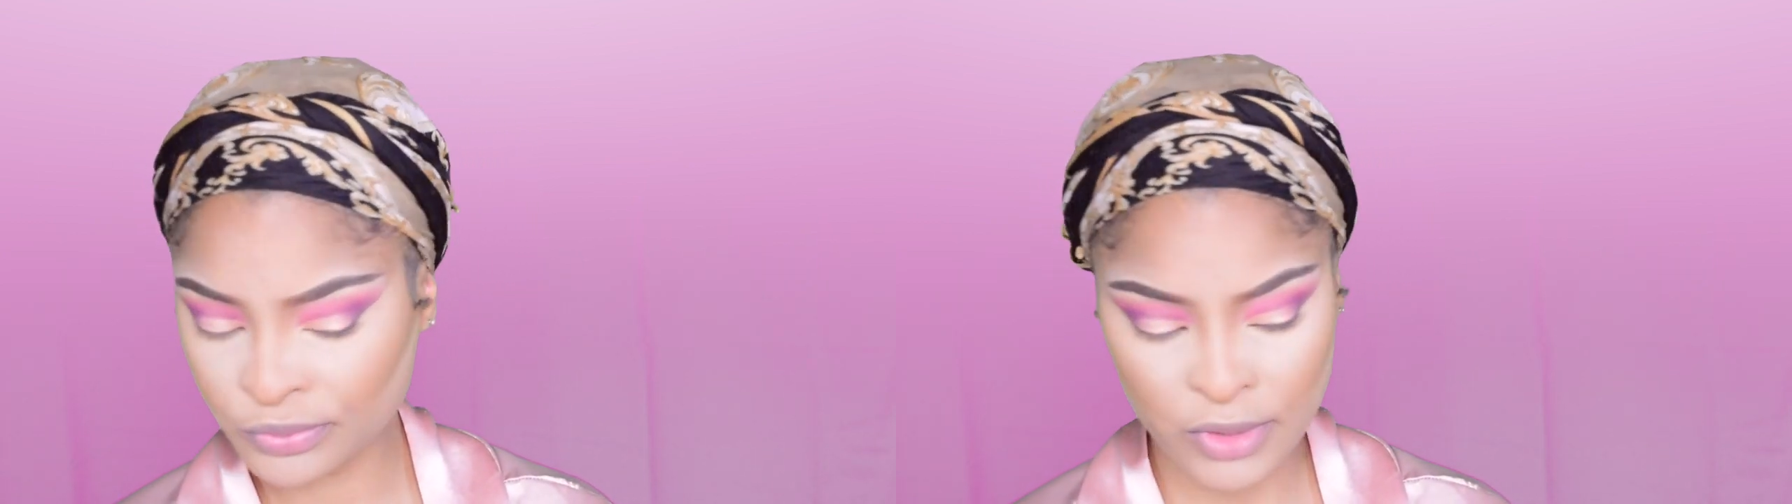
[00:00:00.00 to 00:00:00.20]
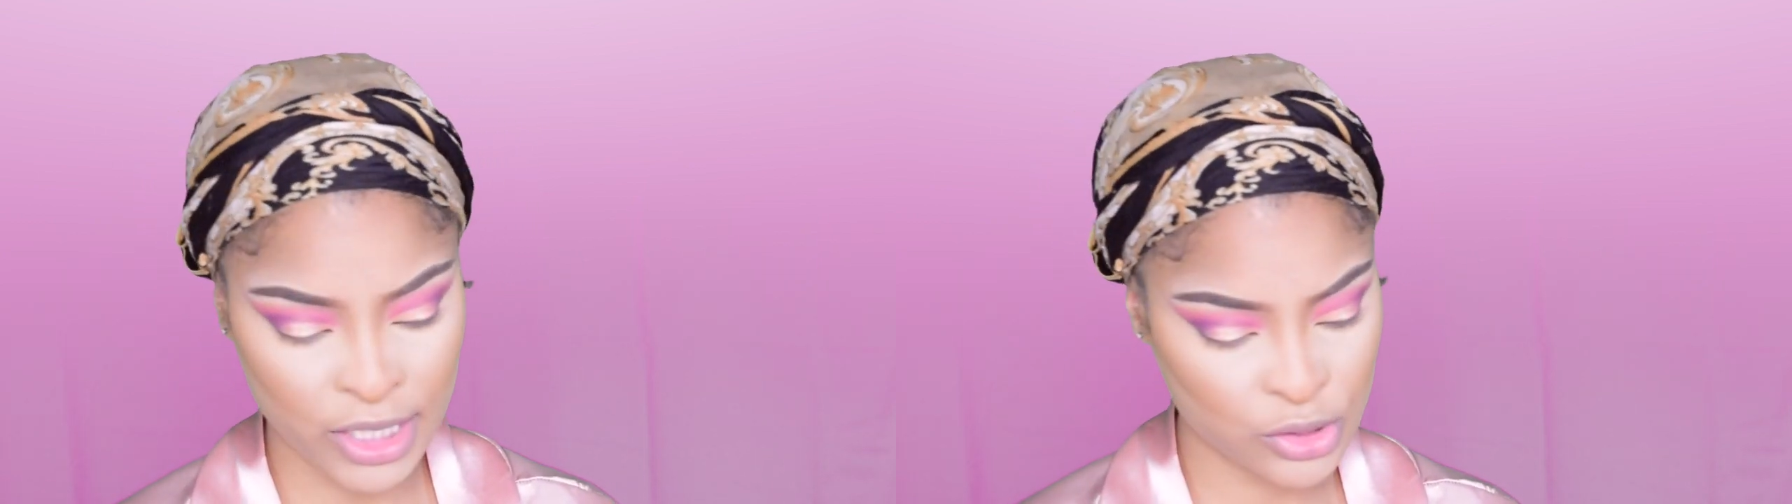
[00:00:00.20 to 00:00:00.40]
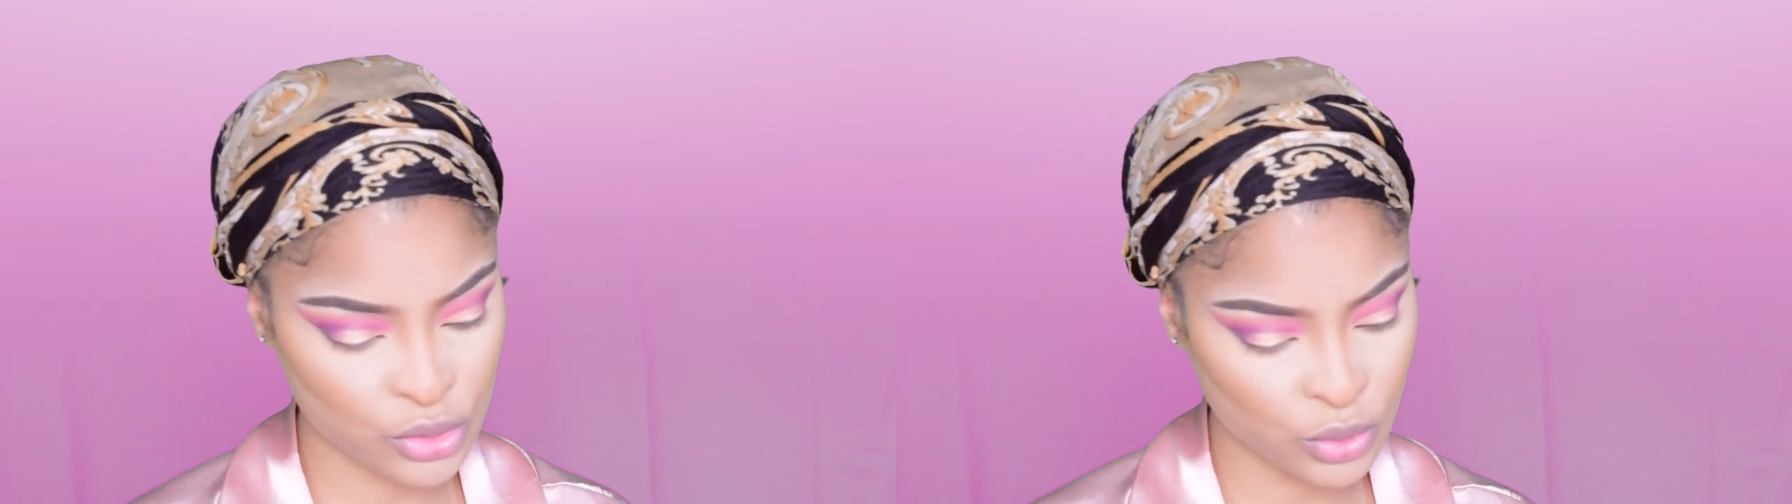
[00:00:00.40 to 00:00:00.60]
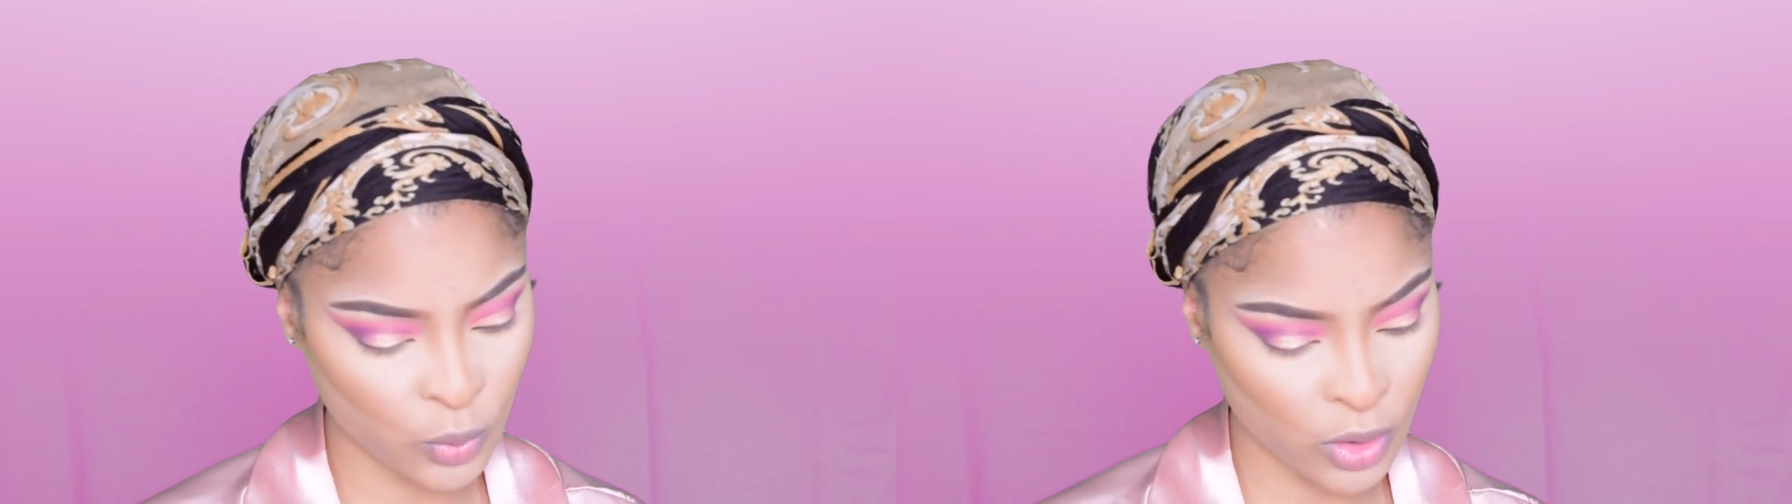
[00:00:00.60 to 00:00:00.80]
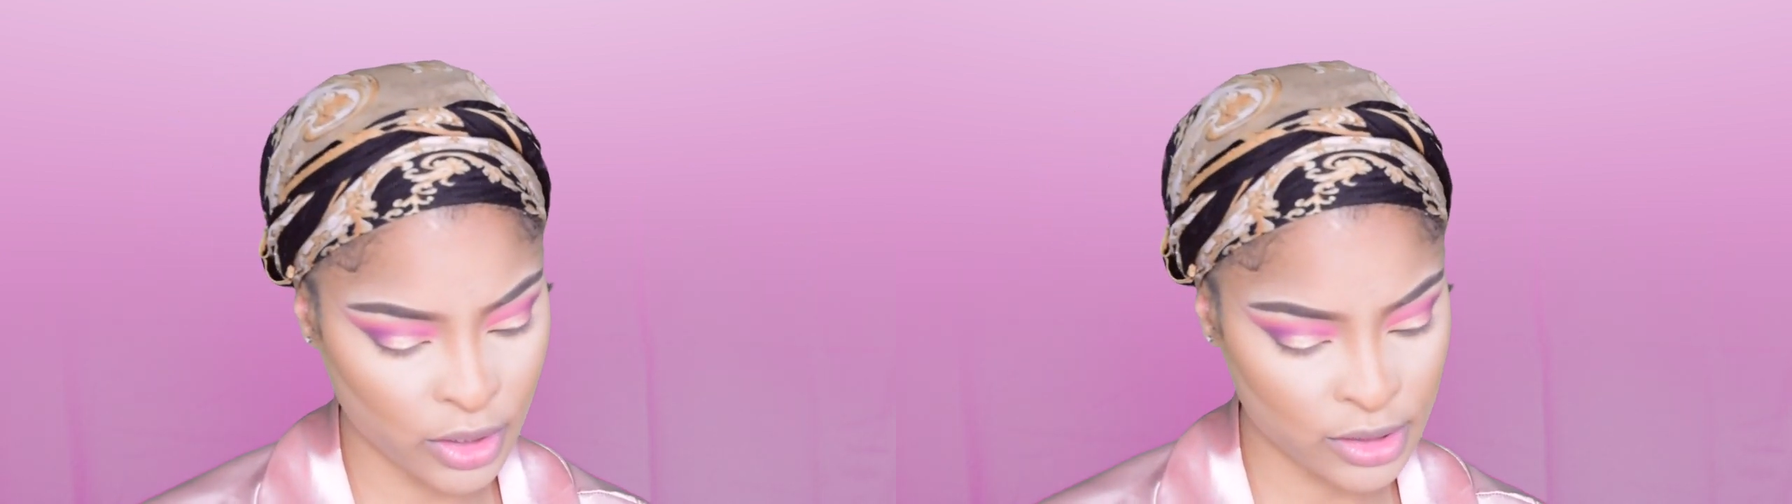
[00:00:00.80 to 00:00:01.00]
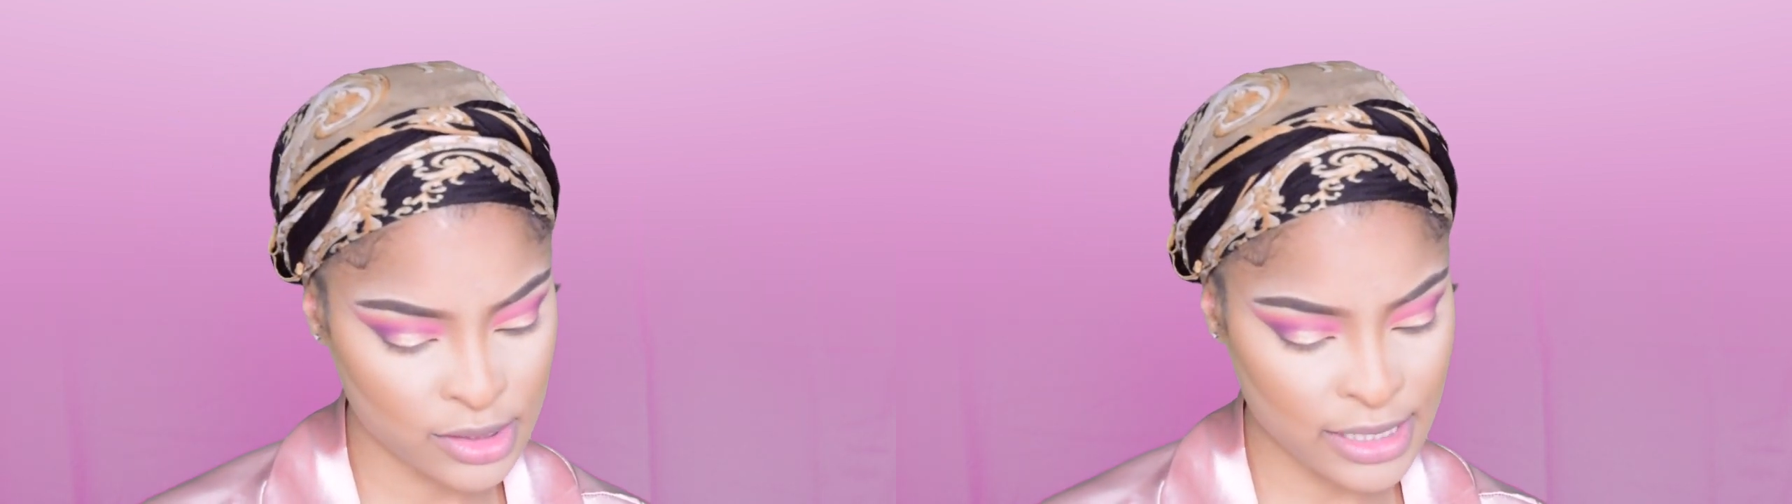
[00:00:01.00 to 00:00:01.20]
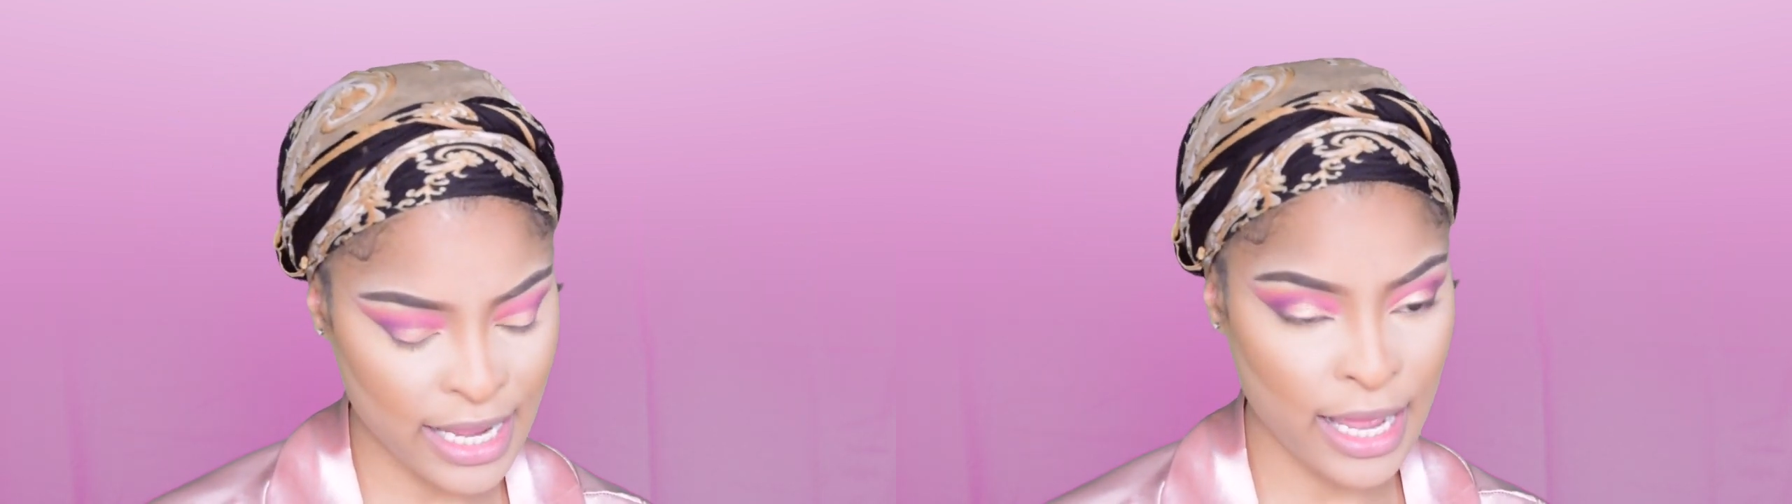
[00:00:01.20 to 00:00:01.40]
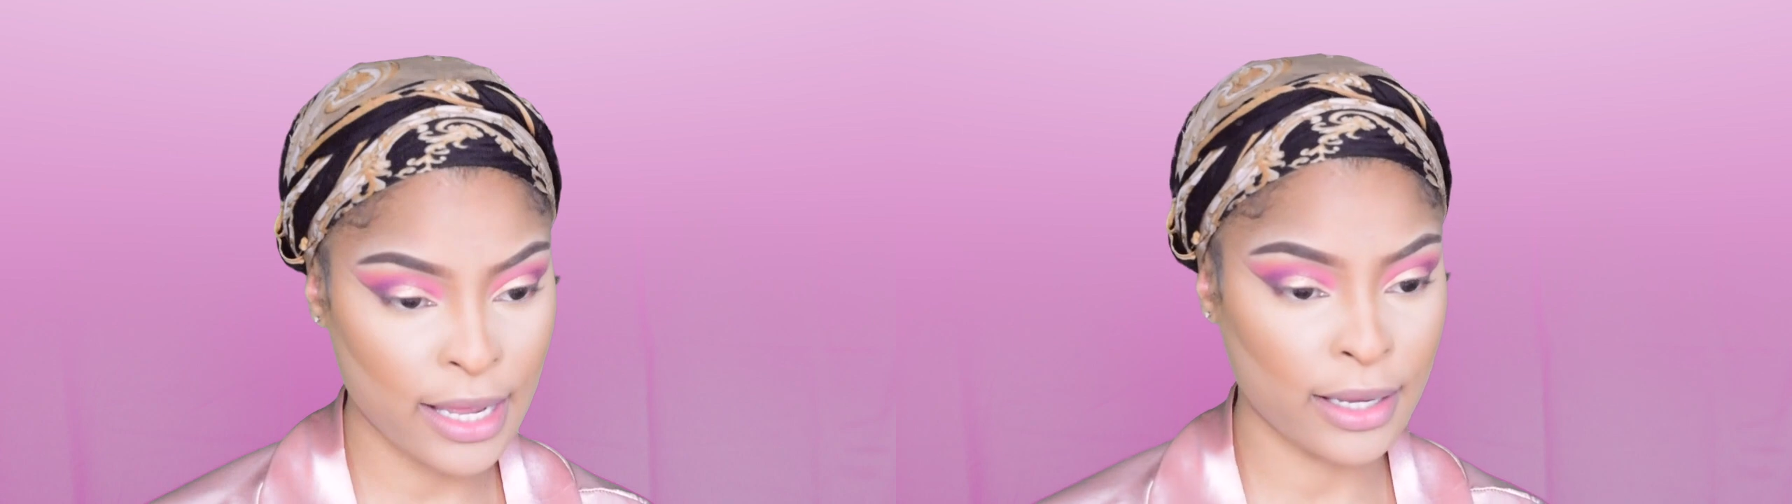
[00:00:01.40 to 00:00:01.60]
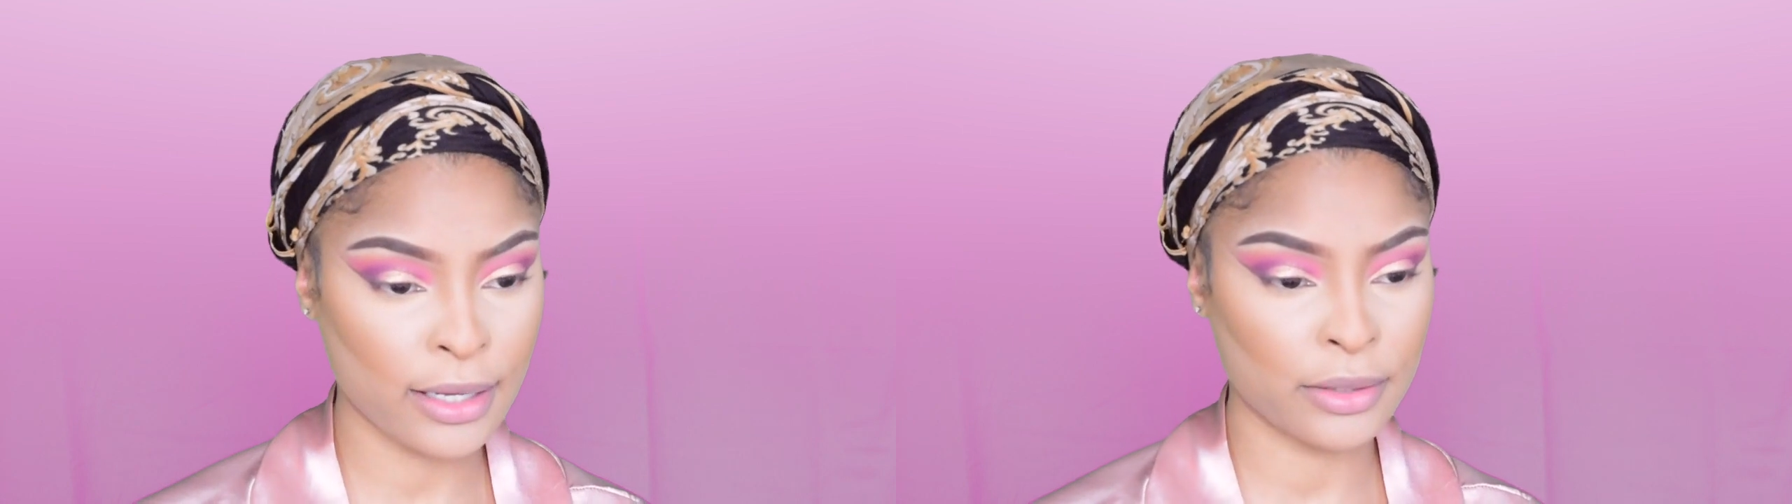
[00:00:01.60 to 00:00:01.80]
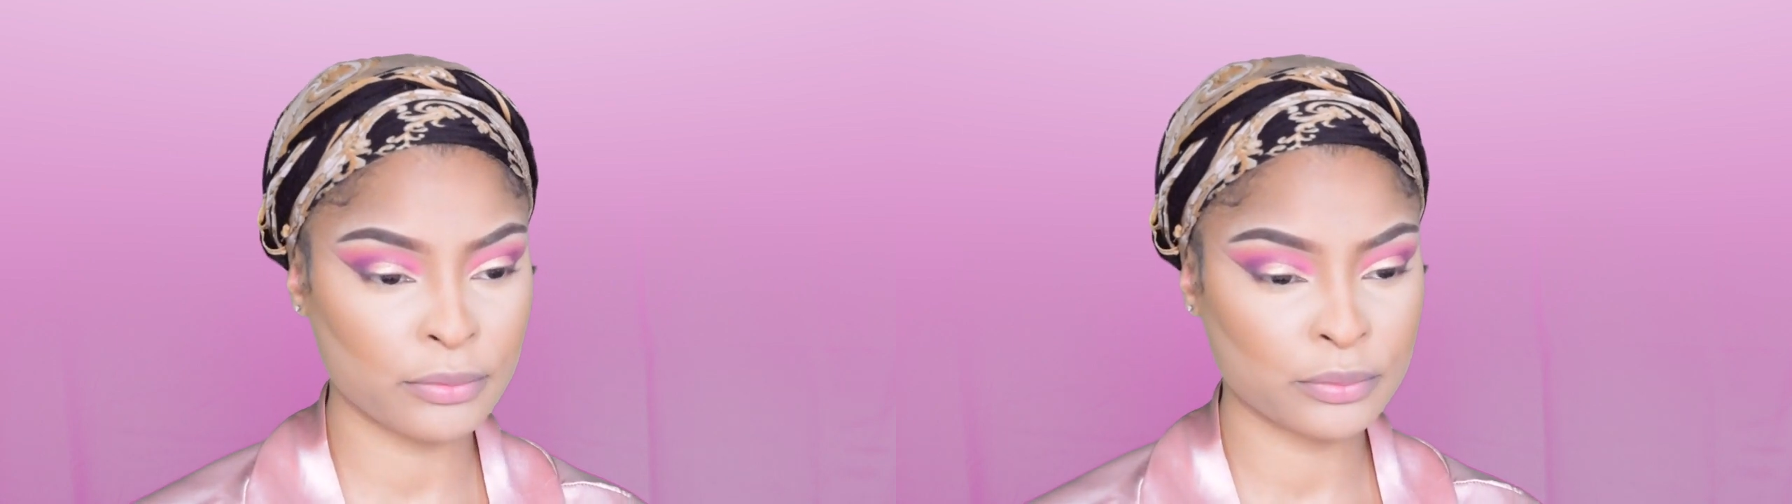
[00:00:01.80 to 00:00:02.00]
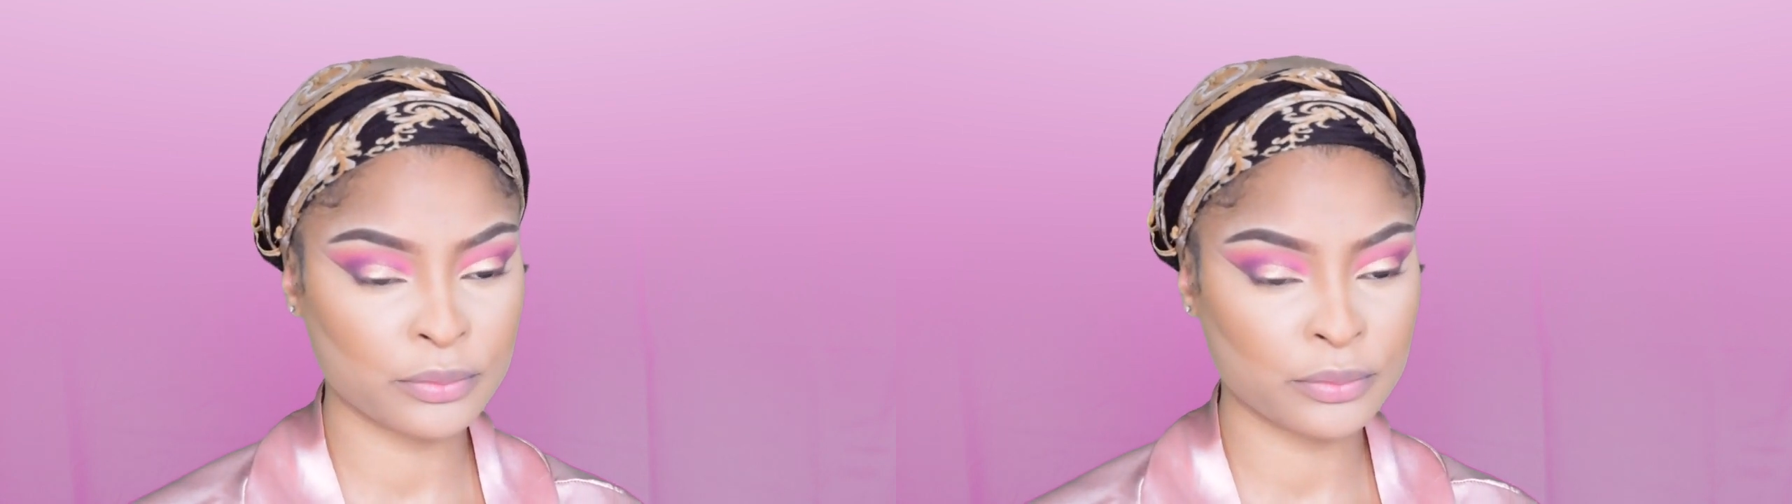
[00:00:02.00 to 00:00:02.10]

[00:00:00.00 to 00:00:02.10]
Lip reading: I do want to add,